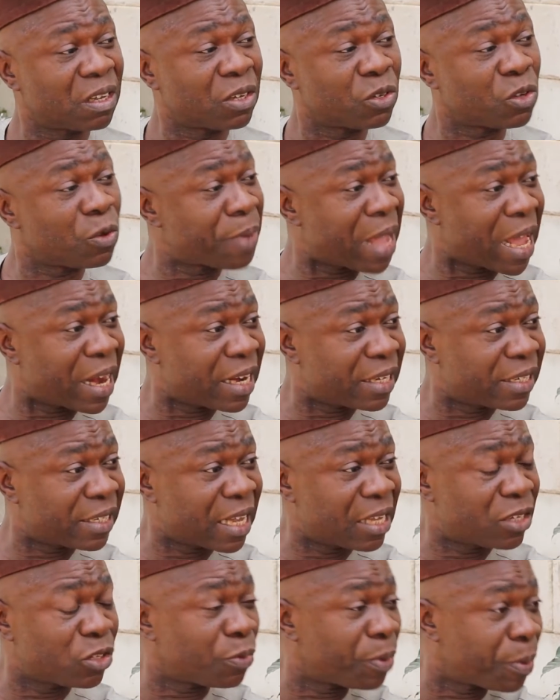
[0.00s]
You'll be
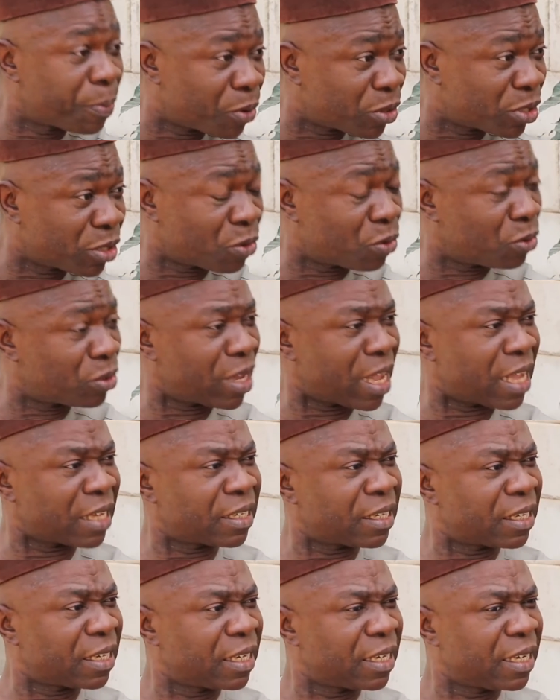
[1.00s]
arrested, you'll be prosecuted.
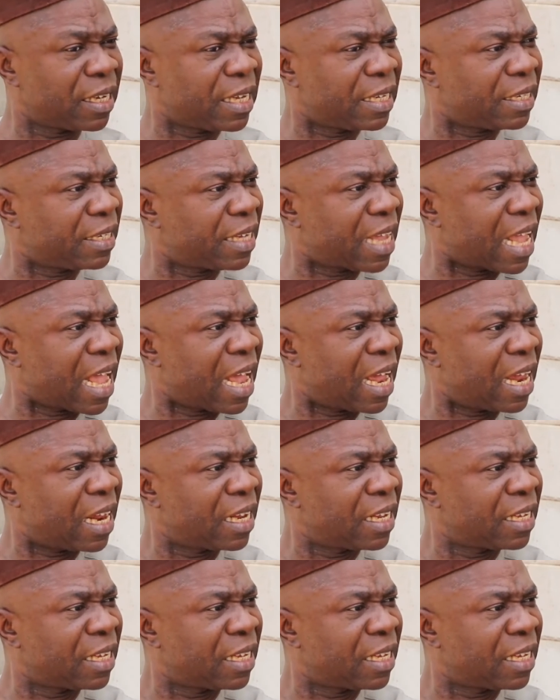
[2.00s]
It's there.